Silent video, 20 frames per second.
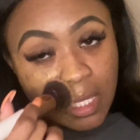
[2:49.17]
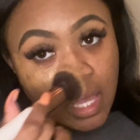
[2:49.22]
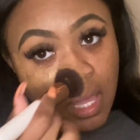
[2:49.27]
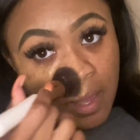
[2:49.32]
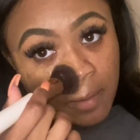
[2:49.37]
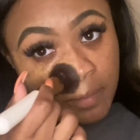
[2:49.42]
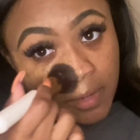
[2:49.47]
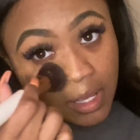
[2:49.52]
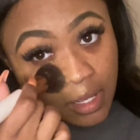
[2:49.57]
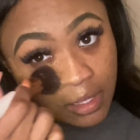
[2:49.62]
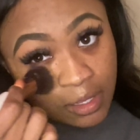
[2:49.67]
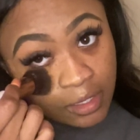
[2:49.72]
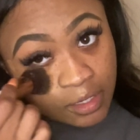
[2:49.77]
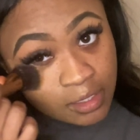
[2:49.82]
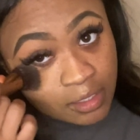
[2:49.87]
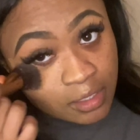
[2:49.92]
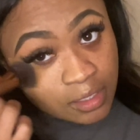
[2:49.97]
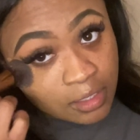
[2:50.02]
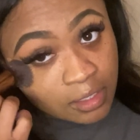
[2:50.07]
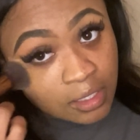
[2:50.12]
I'm not
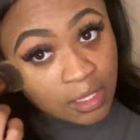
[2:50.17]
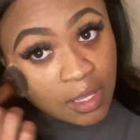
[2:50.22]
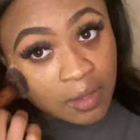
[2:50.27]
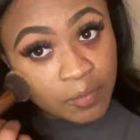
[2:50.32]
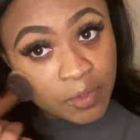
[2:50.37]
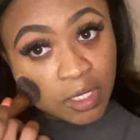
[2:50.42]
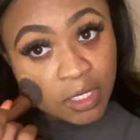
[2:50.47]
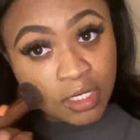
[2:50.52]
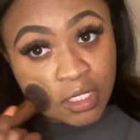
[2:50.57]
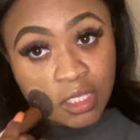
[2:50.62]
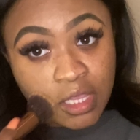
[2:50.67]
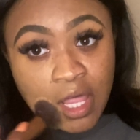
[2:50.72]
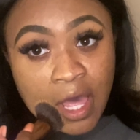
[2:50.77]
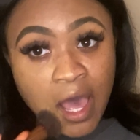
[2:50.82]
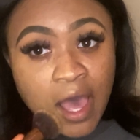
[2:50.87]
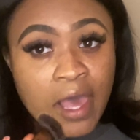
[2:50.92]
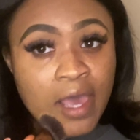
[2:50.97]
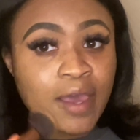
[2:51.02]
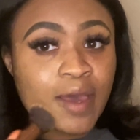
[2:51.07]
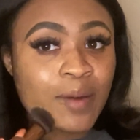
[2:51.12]
gonna
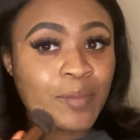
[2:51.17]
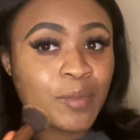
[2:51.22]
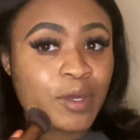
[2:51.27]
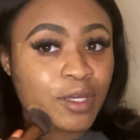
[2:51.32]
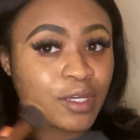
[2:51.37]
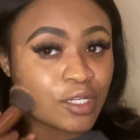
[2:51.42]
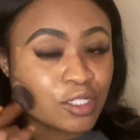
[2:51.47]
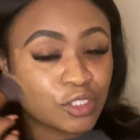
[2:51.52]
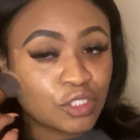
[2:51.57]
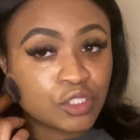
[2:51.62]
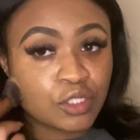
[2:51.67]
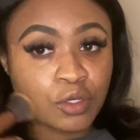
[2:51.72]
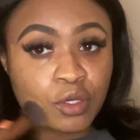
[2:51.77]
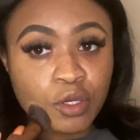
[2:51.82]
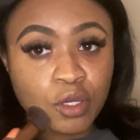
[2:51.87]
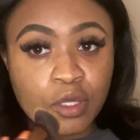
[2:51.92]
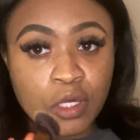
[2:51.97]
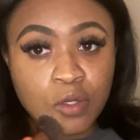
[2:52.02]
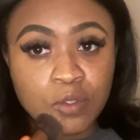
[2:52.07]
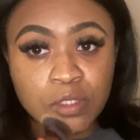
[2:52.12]
lie, I'm not gonna
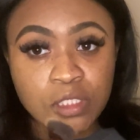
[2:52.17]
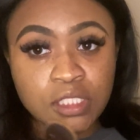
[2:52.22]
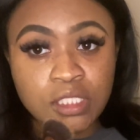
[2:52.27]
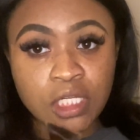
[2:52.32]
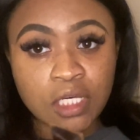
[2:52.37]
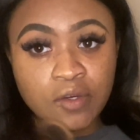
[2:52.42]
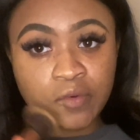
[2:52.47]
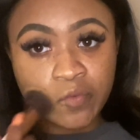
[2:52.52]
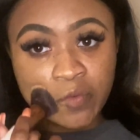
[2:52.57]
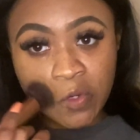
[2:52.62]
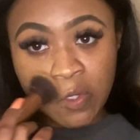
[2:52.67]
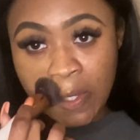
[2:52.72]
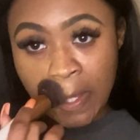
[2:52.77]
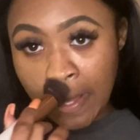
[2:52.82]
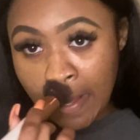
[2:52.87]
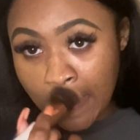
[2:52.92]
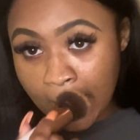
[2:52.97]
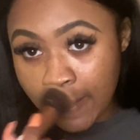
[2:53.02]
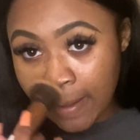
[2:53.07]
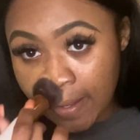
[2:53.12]
sugarcoat stuff for
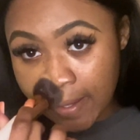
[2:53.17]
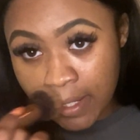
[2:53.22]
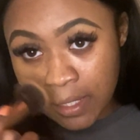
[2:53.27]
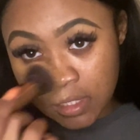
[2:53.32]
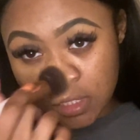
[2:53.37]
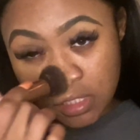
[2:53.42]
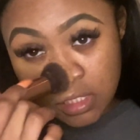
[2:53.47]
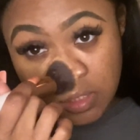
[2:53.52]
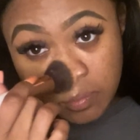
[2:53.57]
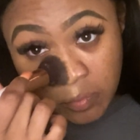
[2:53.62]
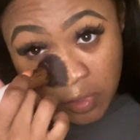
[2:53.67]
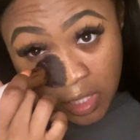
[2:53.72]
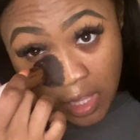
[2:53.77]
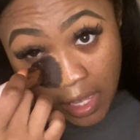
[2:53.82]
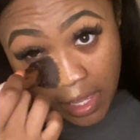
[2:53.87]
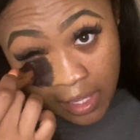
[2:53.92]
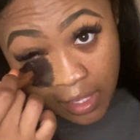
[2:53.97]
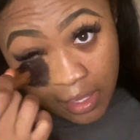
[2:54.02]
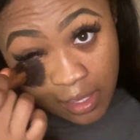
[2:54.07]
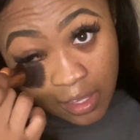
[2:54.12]
y'all and just be
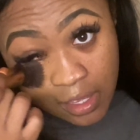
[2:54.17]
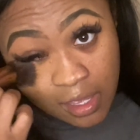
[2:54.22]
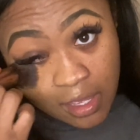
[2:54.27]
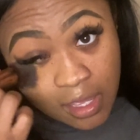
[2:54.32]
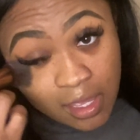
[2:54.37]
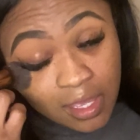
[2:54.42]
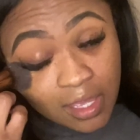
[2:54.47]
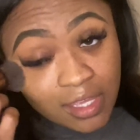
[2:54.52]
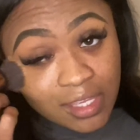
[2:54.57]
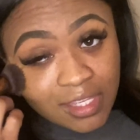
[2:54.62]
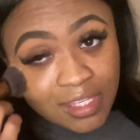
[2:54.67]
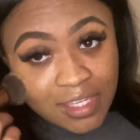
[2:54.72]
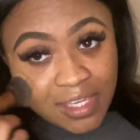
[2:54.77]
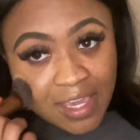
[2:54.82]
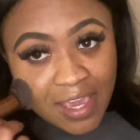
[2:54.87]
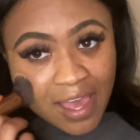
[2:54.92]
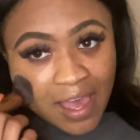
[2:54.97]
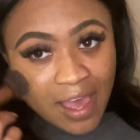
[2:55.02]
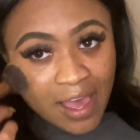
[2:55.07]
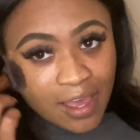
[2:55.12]
like,
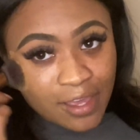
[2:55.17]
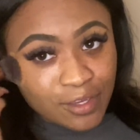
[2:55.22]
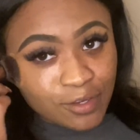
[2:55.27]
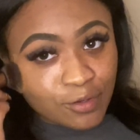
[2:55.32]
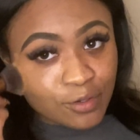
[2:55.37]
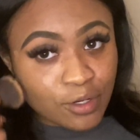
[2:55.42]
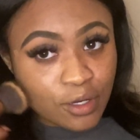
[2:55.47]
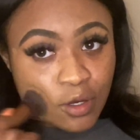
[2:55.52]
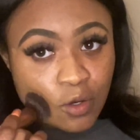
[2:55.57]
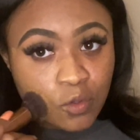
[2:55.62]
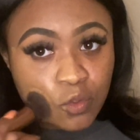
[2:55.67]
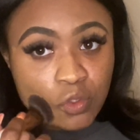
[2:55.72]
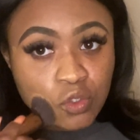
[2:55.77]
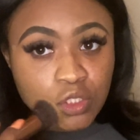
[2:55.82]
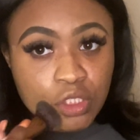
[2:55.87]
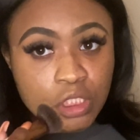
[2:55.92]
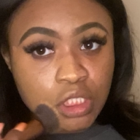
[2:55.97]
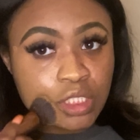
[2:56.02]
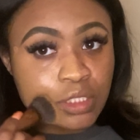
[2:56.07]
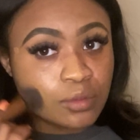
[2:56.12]
yeah, you know, you
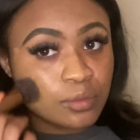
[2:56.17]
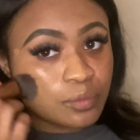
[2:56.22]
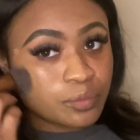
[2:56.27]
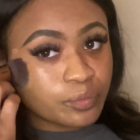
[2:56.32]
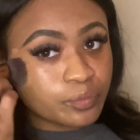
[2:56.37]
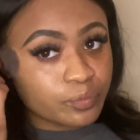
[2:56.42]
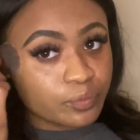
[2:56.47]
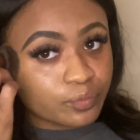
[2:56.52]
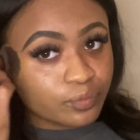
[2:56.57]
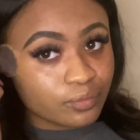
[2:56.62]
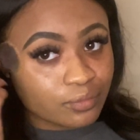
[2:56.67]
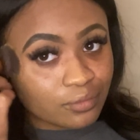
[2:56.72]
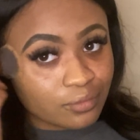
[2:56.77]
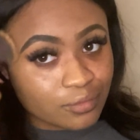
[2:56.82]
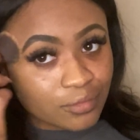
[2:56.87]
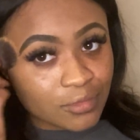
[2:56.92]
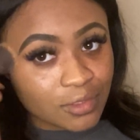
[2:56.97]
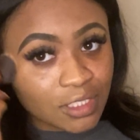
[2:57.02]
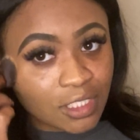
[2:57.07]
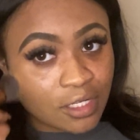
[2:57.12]
should
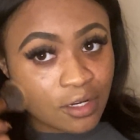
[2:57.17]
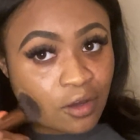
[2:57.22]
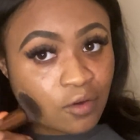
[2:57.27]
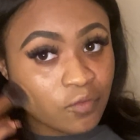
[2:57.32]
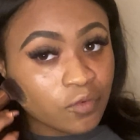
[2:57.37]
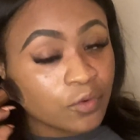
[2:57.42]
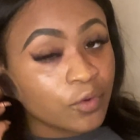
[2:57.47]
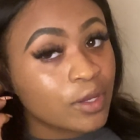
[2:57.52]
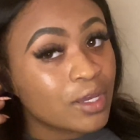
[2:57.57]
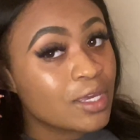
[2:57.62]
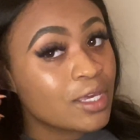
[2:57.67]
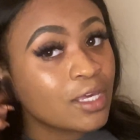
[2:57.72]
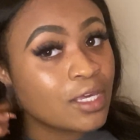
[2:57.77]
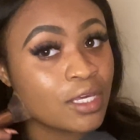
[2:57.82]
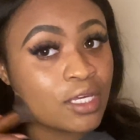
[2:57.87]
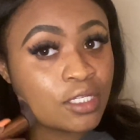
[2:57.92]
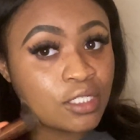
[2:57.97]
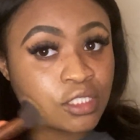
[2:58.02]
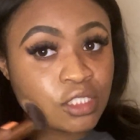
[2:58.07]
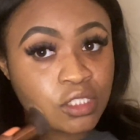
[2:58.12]
get over it
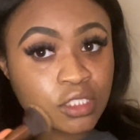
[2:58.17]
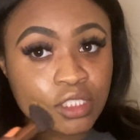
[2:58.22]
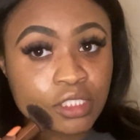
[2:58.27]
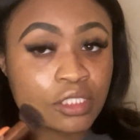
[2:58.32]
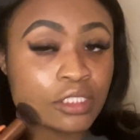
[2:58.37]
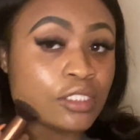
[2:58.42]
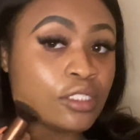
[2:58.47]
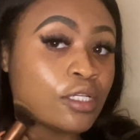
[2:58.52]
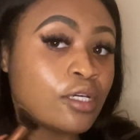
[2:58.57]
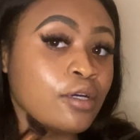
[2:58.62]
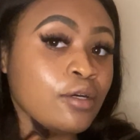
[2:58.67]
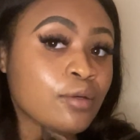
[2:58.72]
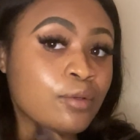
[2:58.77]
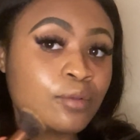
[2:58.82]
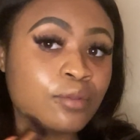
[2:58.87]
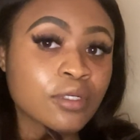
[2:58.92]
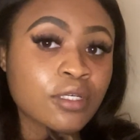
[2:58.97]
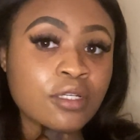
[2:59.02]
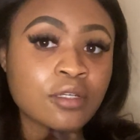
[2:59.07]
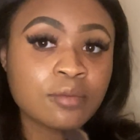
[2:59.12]
and just, you
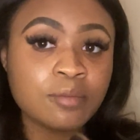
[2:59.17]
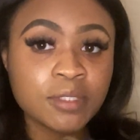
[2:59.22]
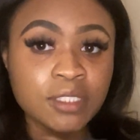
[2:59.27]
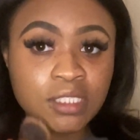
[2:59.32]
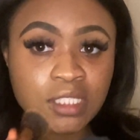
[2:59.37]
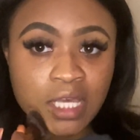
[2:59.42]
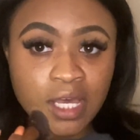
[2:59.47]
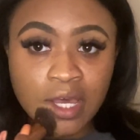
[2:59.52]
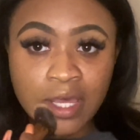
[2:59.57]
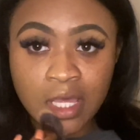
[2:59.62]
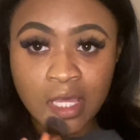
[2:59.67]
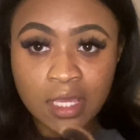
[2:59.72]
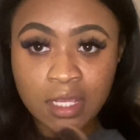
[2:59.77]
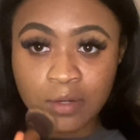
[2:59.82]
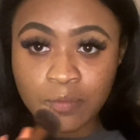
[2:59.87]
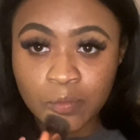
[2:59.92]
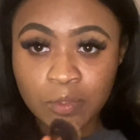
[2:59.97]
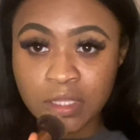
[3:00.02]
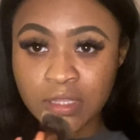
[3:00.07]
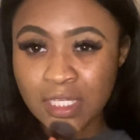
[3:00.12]
know, it'll be
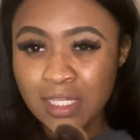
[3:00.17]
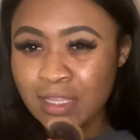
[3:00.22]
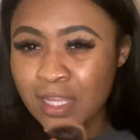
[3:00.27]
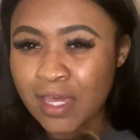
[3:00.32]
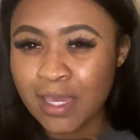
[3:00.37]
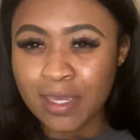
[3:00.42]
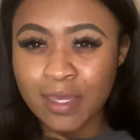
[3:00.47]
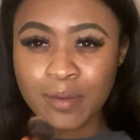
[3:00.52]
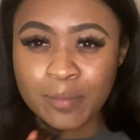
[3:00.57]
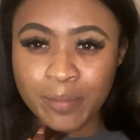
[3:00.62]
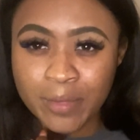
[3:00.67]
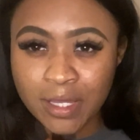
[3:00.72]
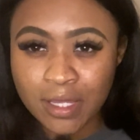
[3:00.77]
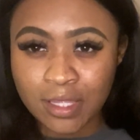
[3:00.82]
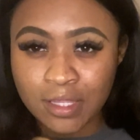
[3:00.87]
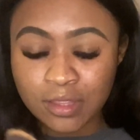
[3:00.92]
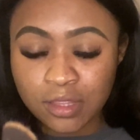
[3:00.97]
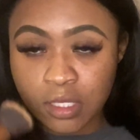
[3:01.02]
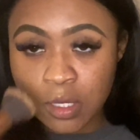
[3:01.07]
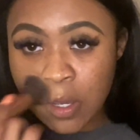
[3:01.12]
done within like a month